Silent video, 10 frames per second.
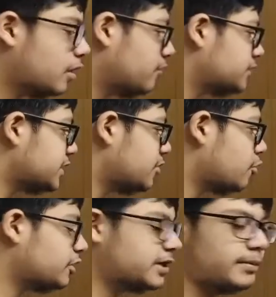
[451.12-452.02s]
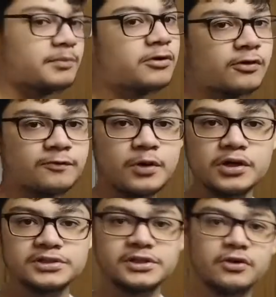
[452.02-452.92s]
which are not capable of
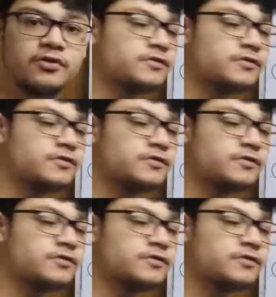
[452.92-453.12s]
producing their own